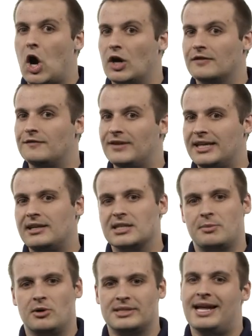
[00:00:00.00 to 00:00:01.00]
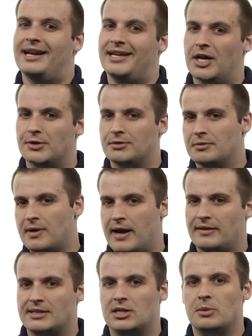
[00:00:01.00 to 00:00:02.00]
argv as opposed to any other array
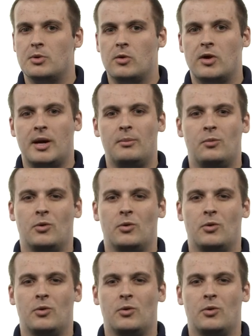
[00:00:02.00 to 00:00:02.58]
that's in our program,